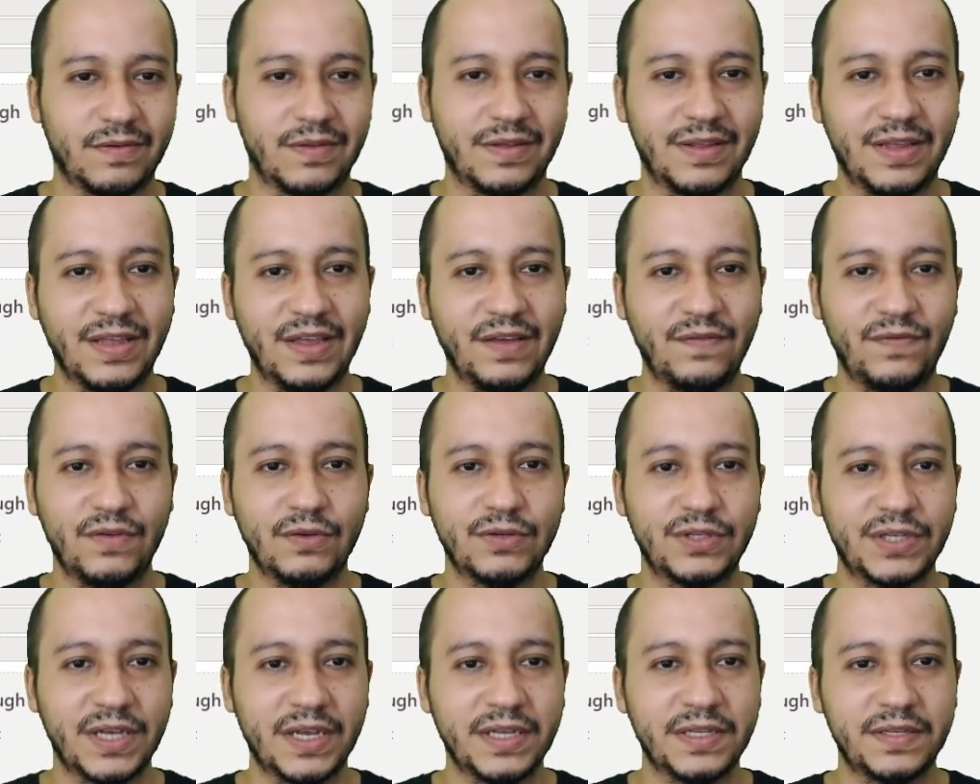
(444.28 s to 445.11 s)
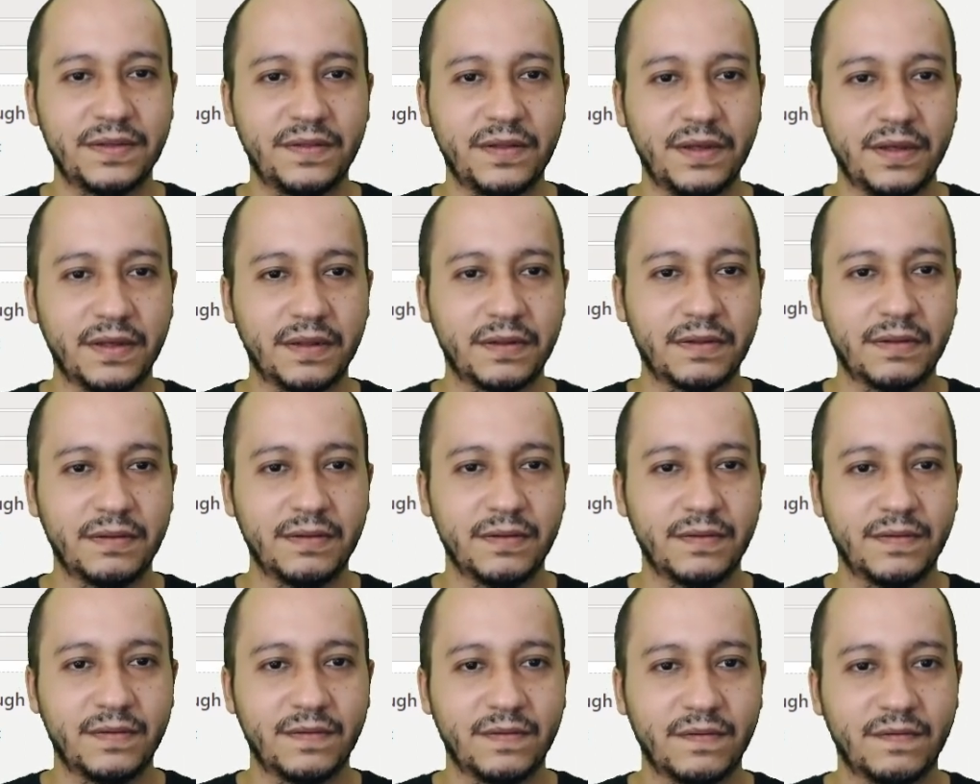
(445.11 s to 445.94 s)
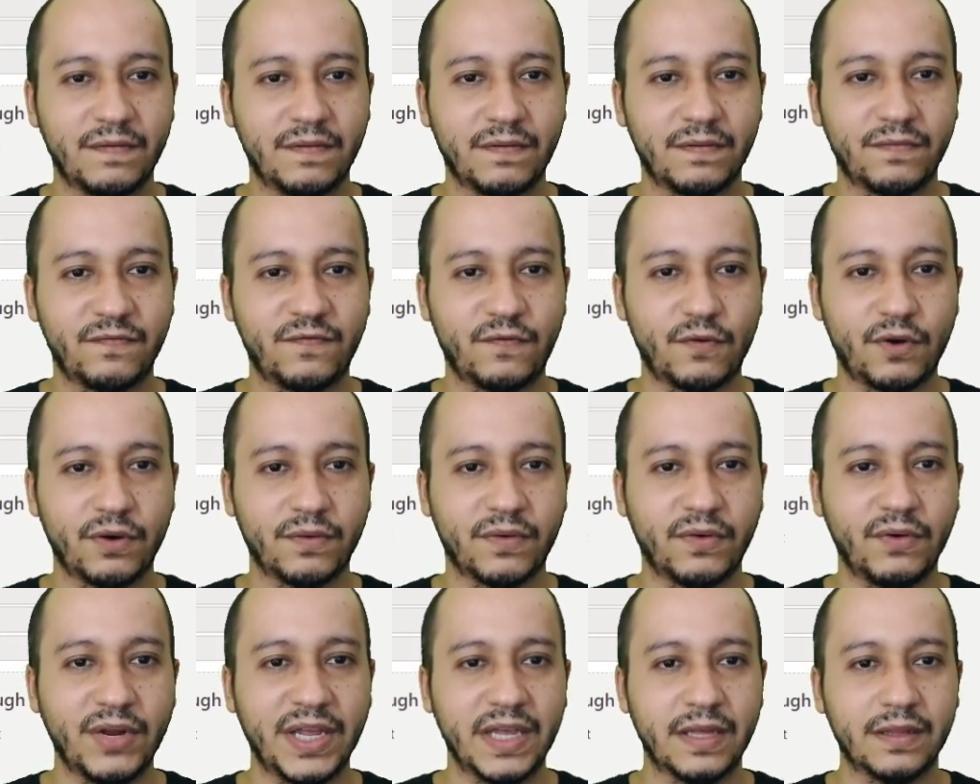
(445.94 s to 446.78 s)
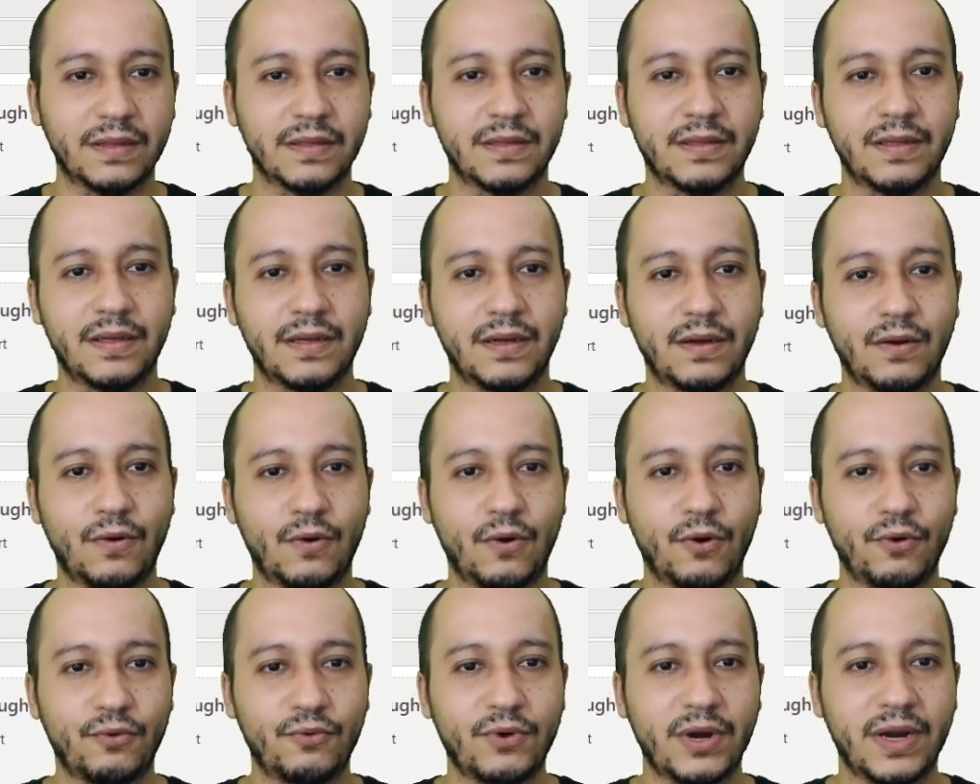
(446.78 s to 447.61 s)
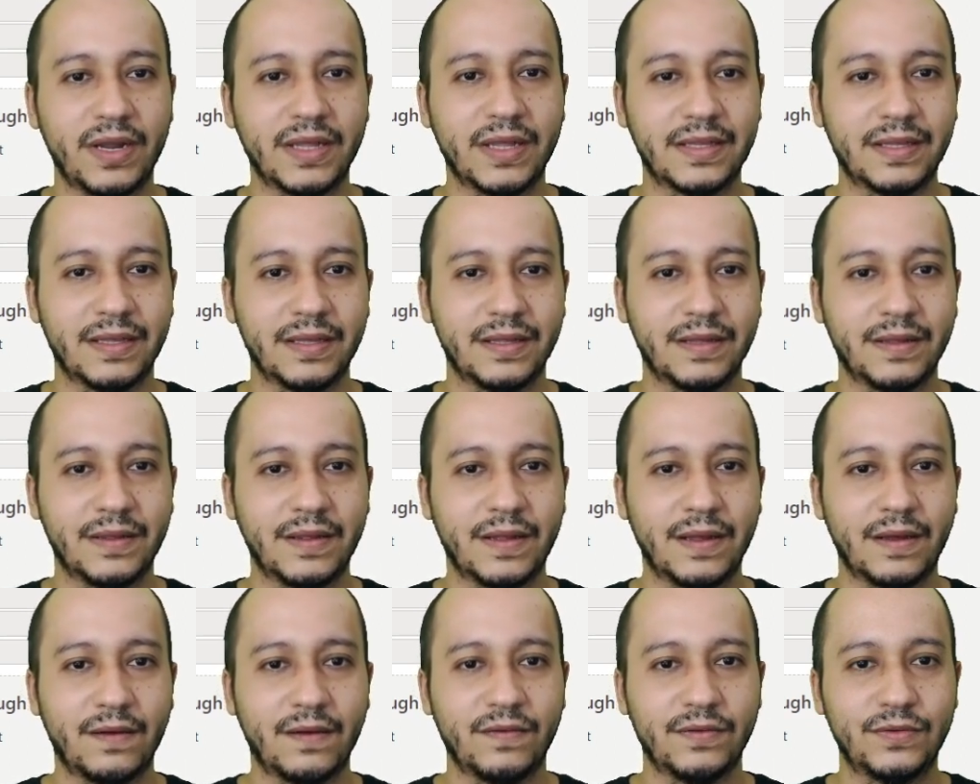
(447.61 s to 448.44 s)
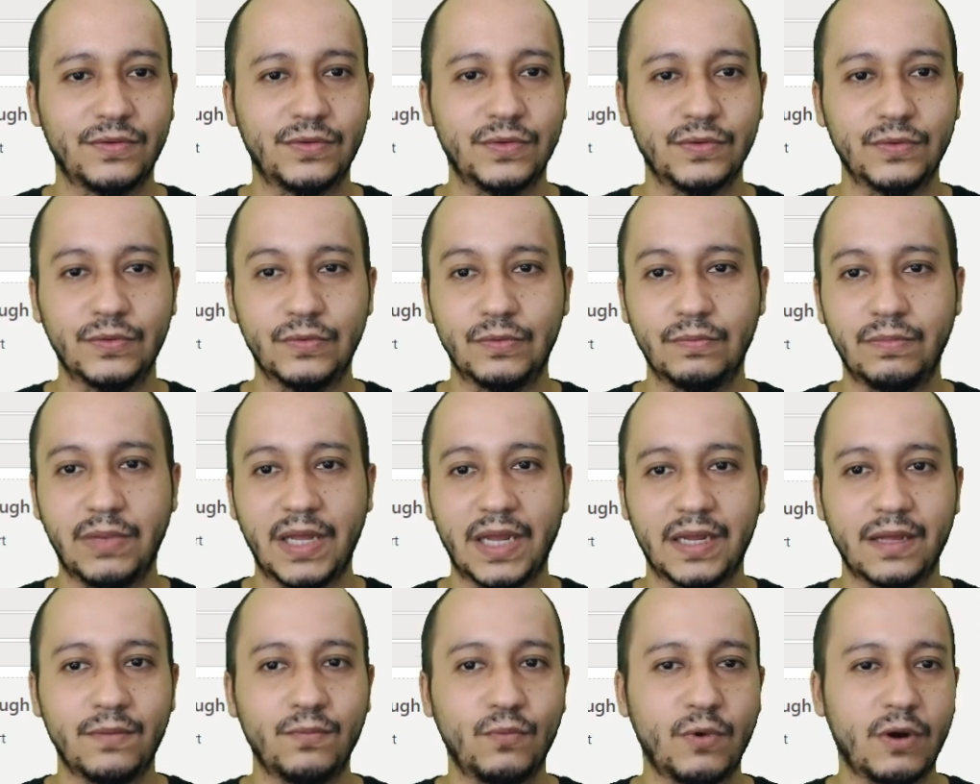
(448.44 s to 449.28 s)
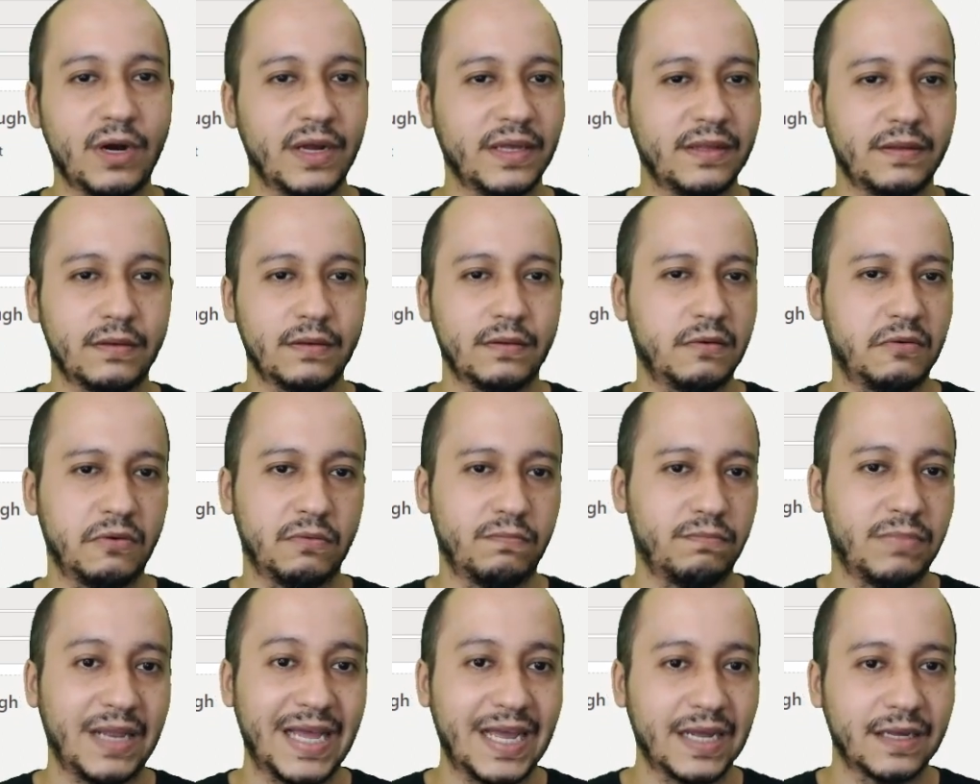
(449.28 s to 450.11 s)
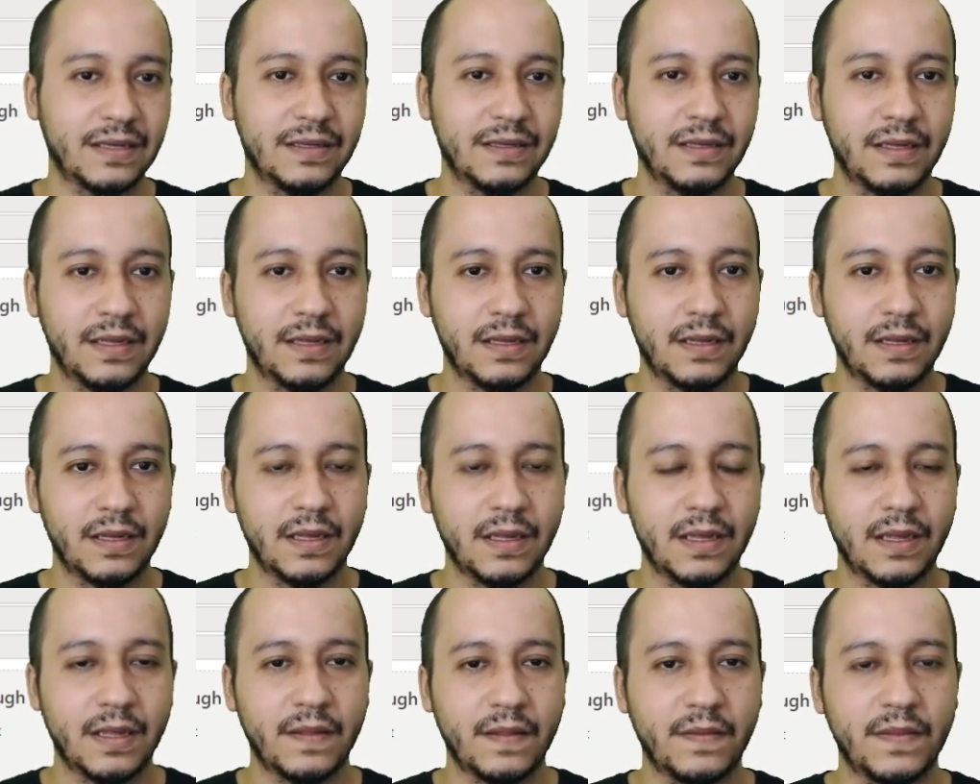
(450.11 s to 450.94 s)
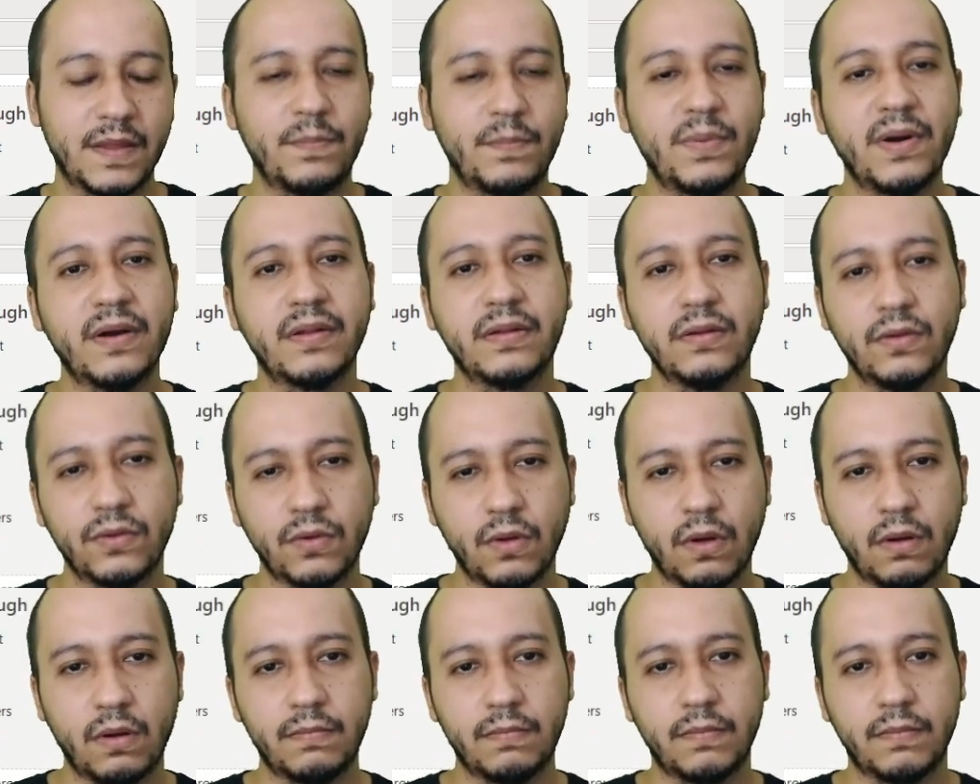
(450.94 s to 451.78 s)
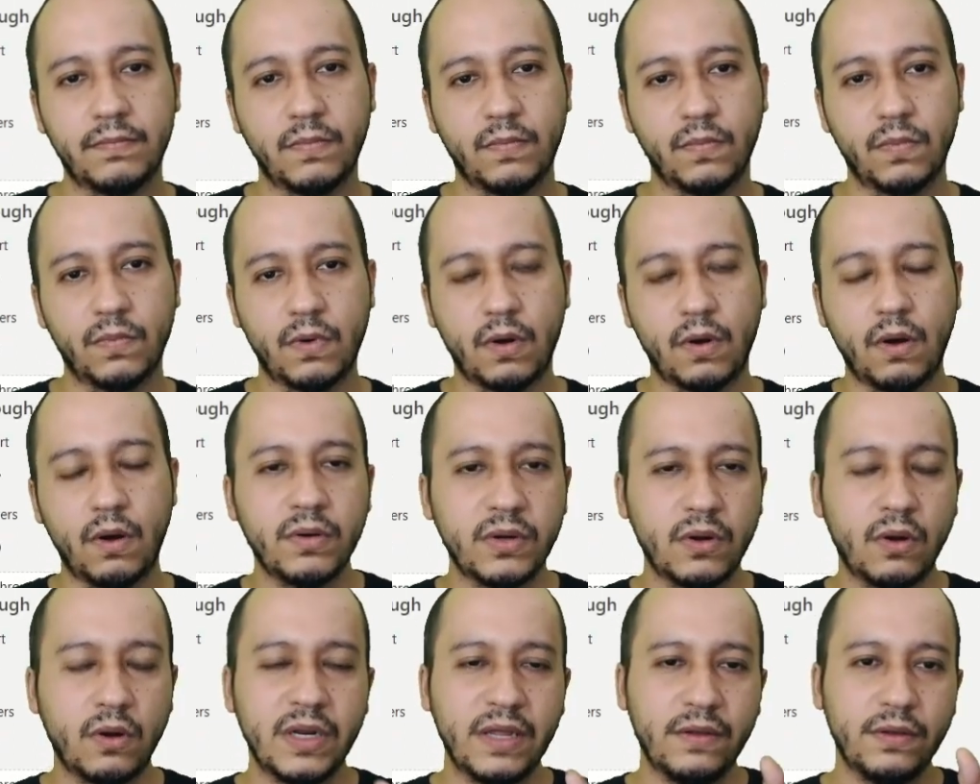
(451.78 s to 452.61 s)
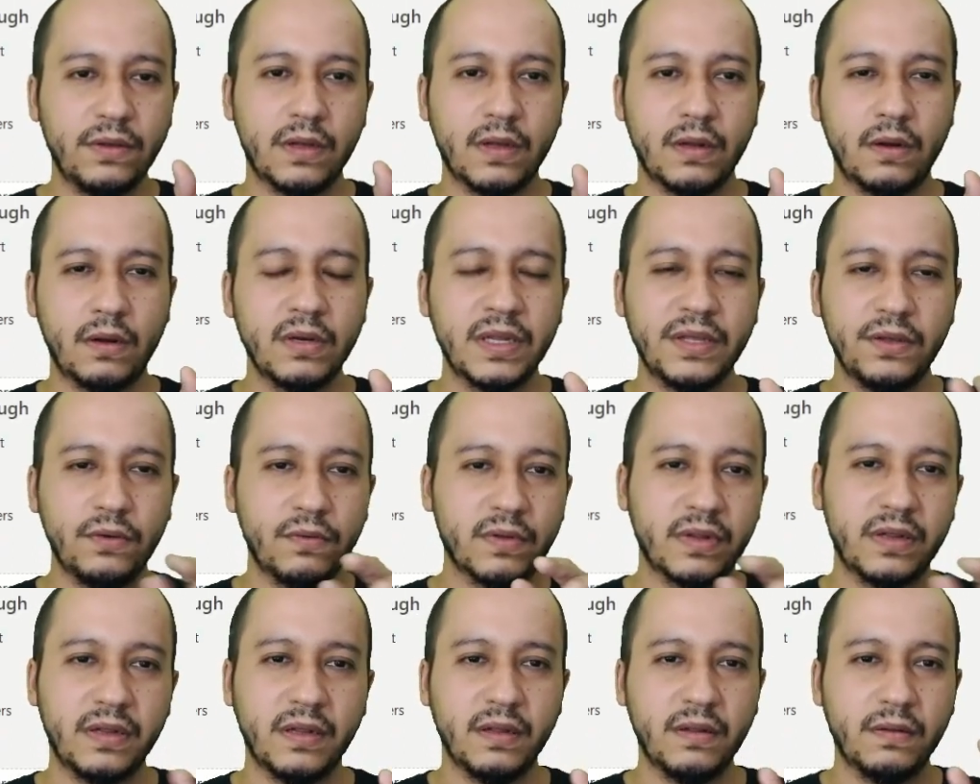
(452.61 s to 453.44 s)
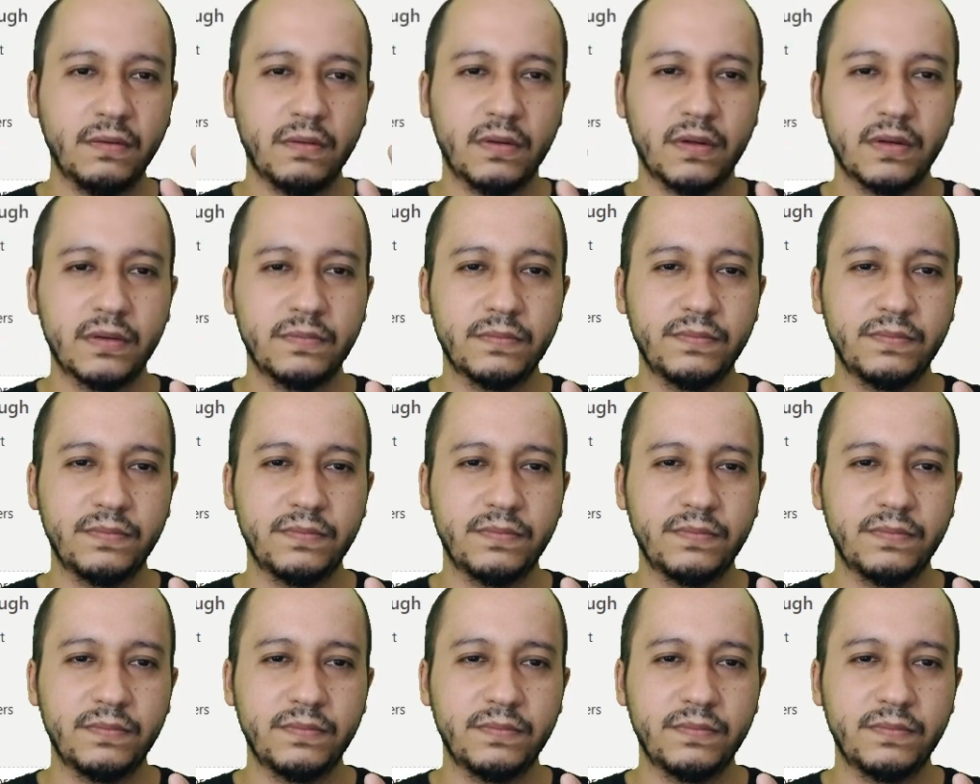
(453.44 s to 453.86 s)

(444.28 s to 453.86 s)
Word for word: if you change this for green or red to black and white or black, the person only only only see, uh,